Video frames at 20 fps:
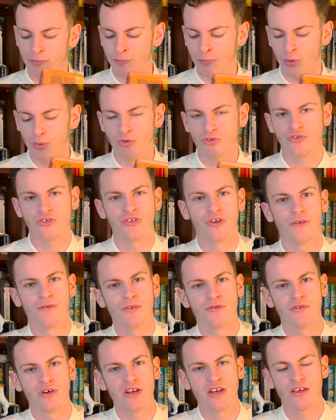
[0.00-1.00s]
portion of
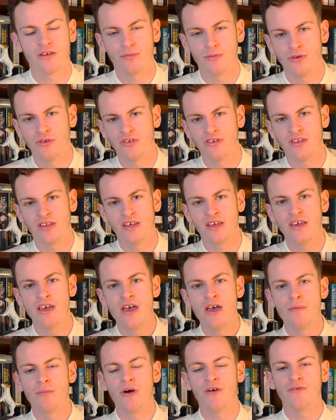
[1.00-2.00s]
the reading community,
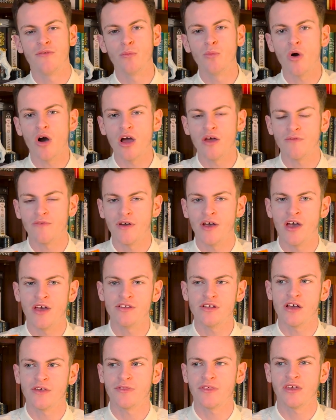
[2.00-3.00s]
but from what I've heard,
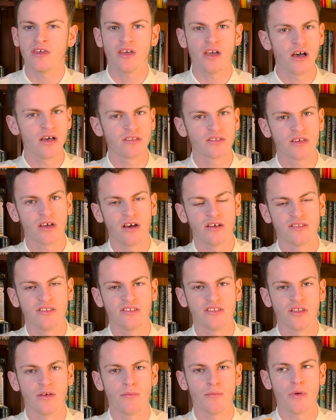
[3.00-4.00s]
I think Guards
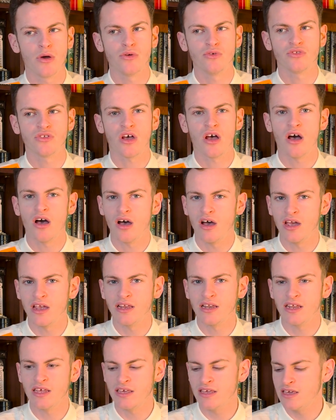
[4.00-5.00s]
is the most
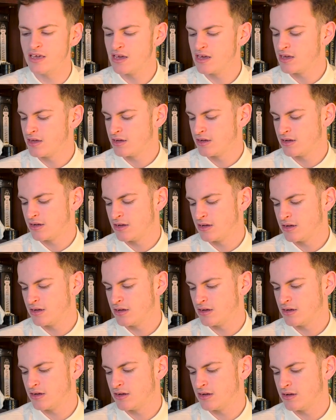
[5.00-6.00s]
highly
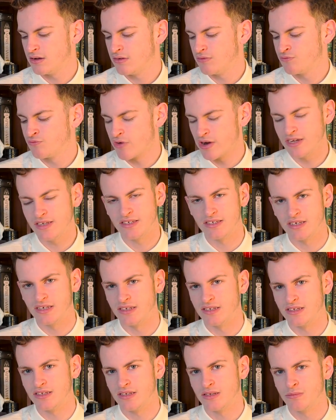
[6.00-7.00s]

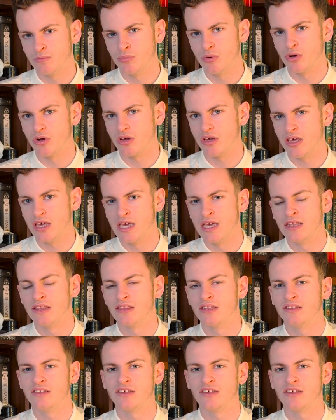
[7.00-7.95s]
rated book in the